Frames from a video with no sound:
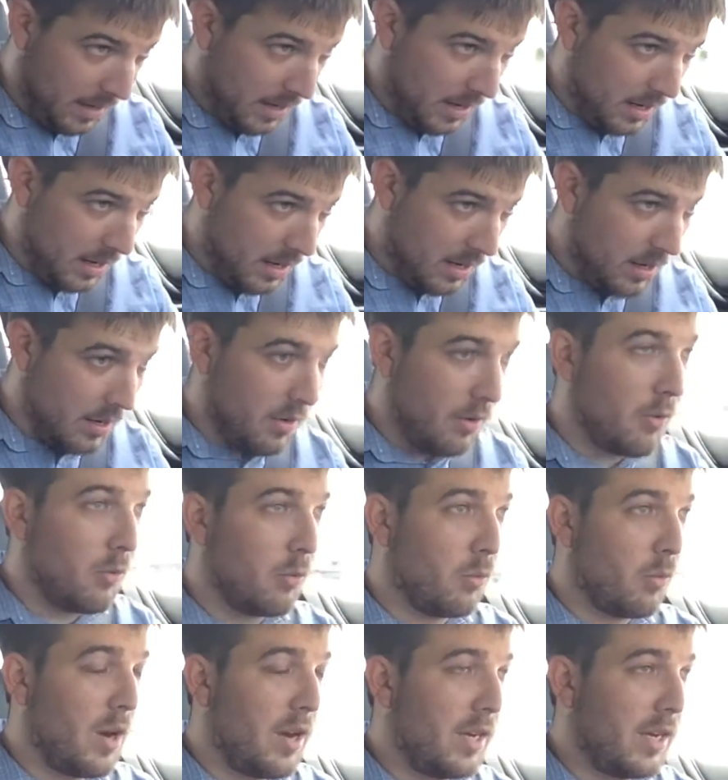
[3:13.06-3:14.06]

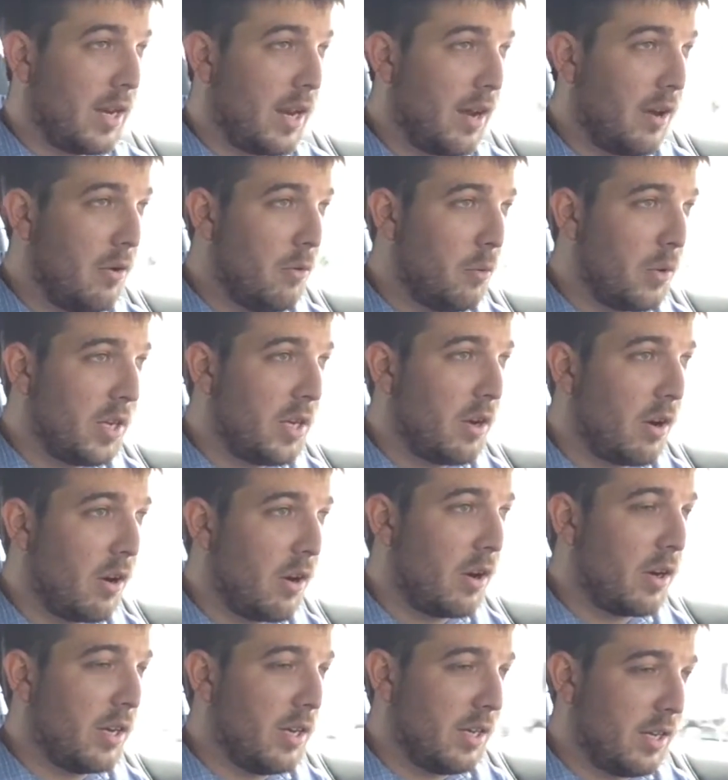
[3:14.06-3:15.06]
And right now we
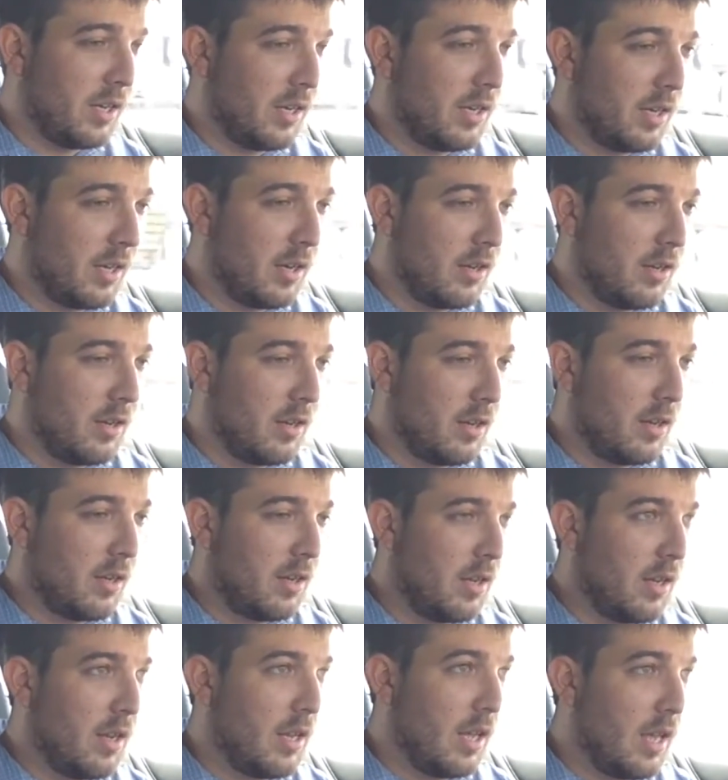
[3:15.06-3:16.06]
are
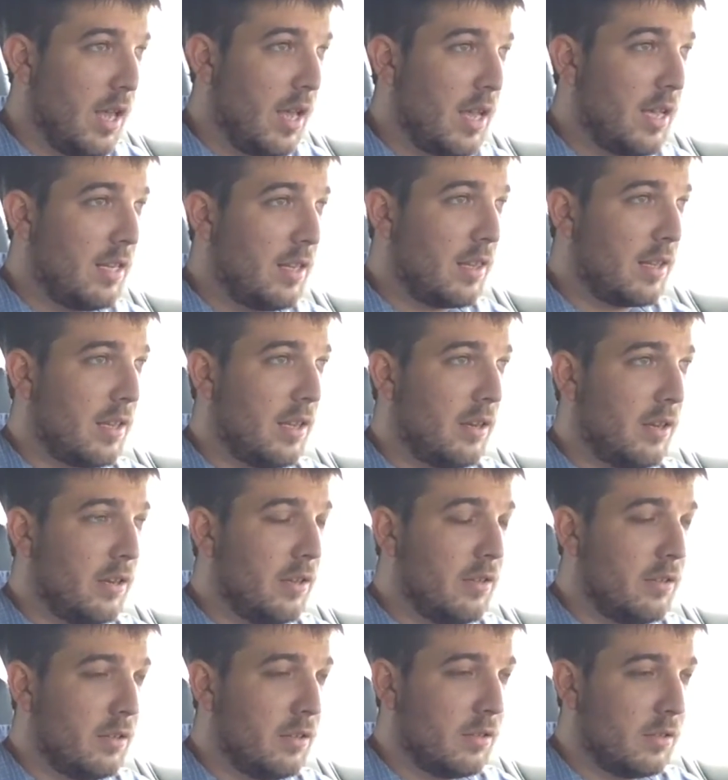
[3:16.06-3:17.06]
in 8th
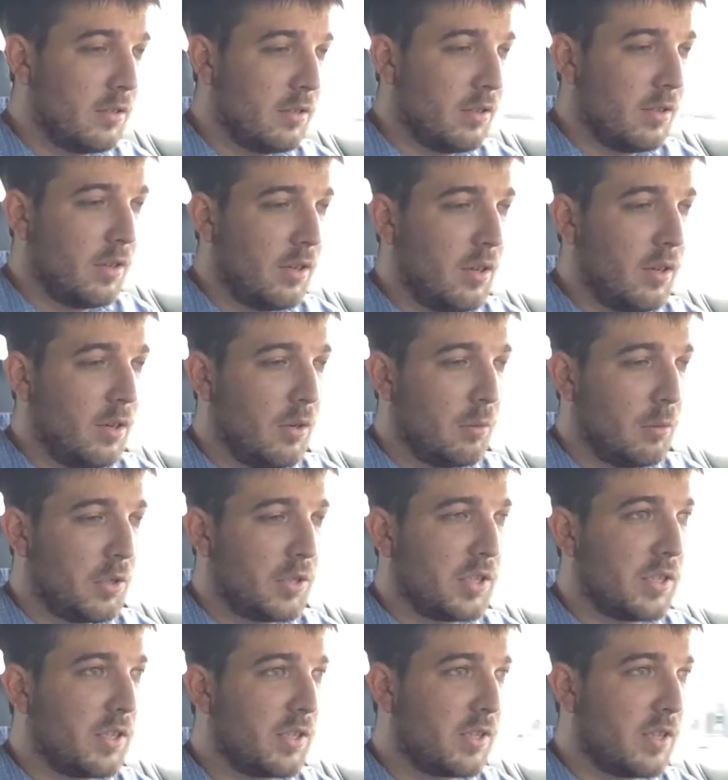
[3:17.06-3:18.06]
gear,
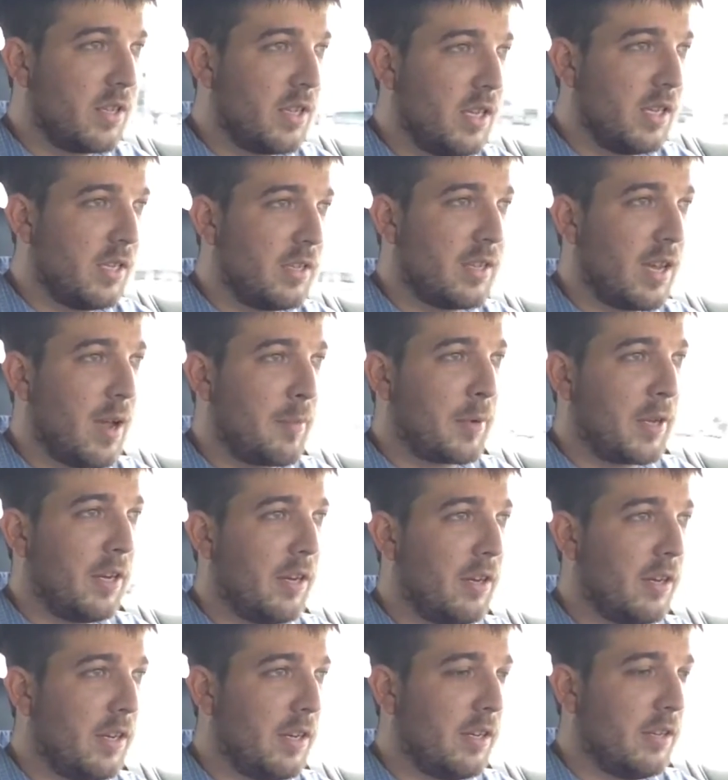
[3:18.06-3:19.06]
which is the top
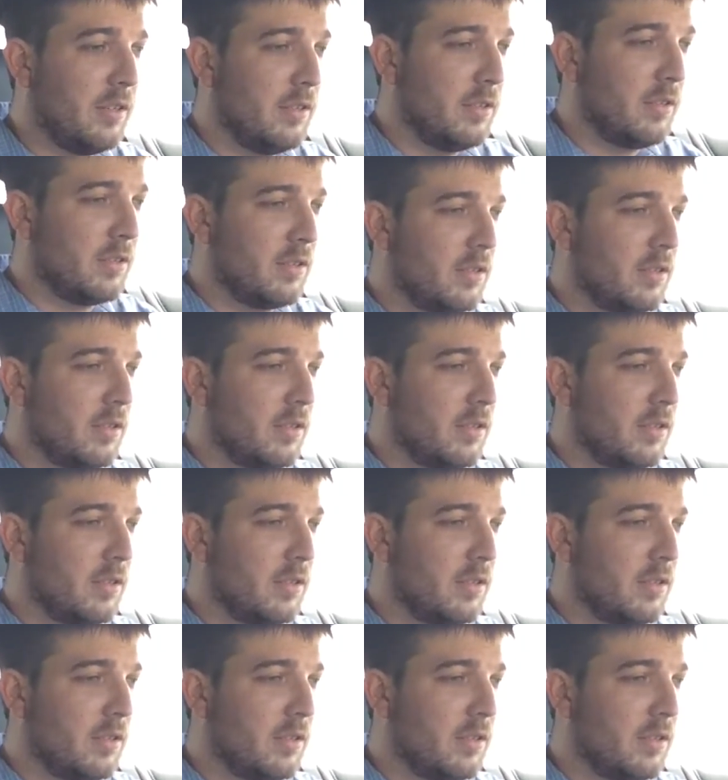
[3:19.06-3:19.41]
gear here.